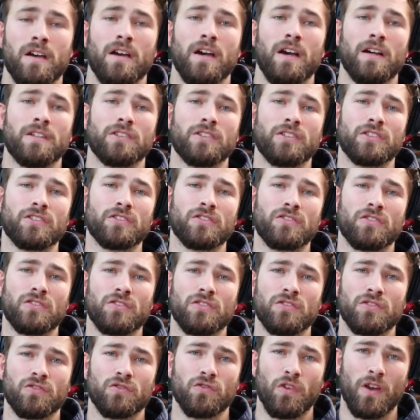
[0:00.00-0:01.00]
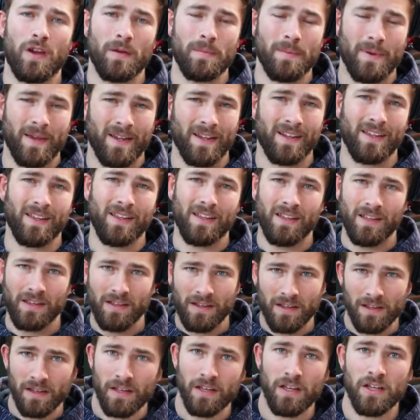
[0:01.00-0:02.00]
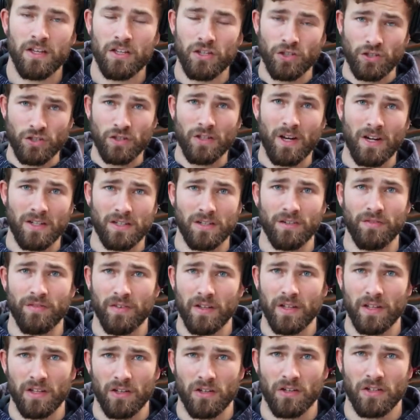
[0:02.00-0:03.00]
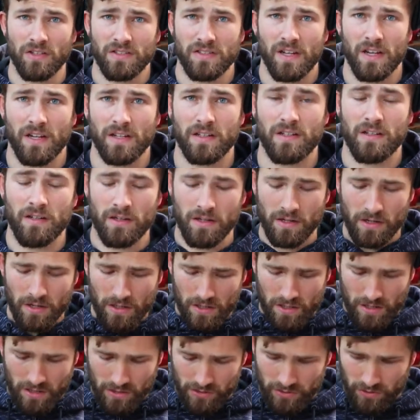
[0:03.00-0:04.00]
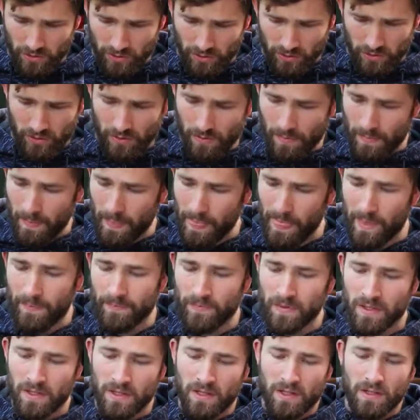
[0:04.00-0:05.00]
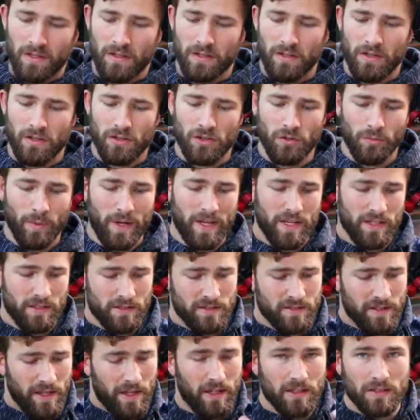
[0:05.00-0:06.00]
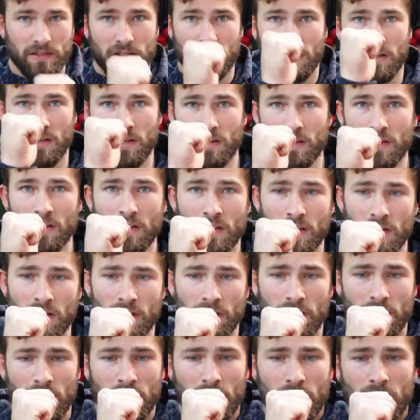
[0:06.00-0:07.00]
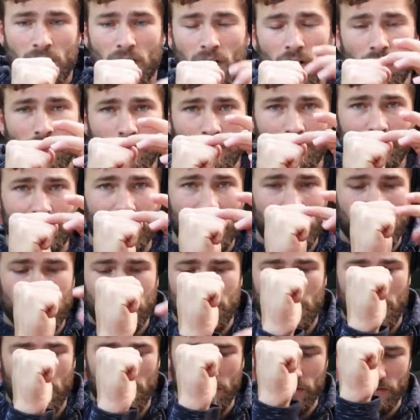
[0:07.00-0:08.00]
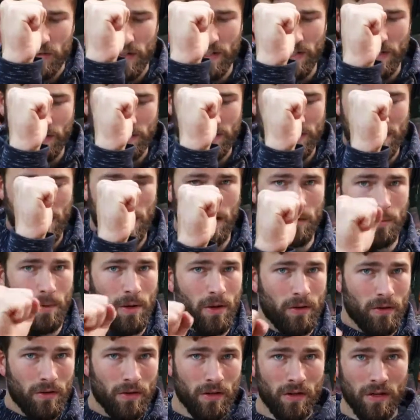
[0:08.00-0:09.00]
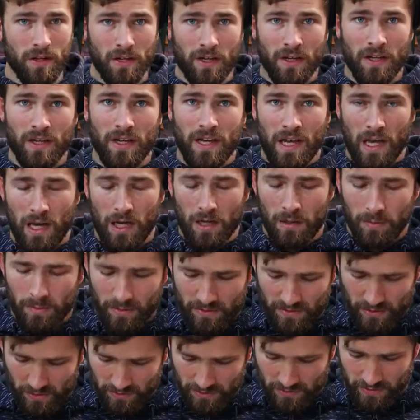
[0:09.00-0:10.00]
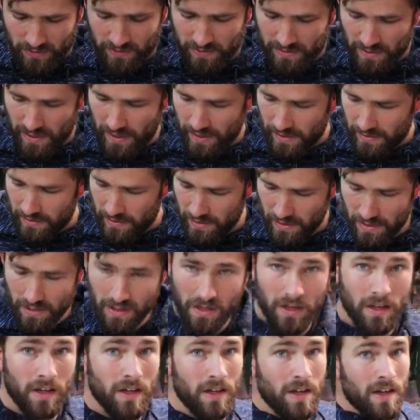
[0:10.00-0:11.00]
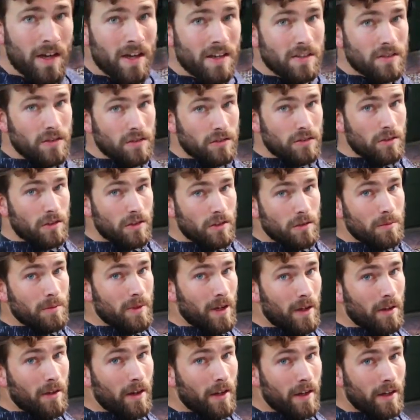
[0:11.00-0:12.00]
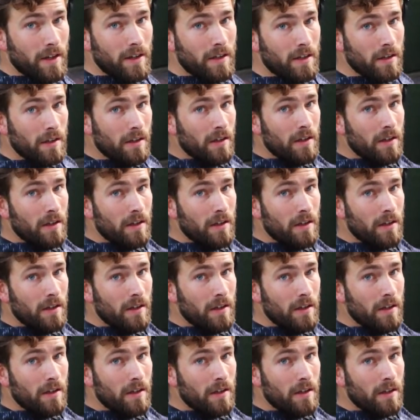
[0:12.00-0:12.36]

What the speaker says: and just scraping. You should actually feel it on your side. So the weight is stacked on your fist, straight down to the elbow, elbow's tucked to your side. So it's going to come down like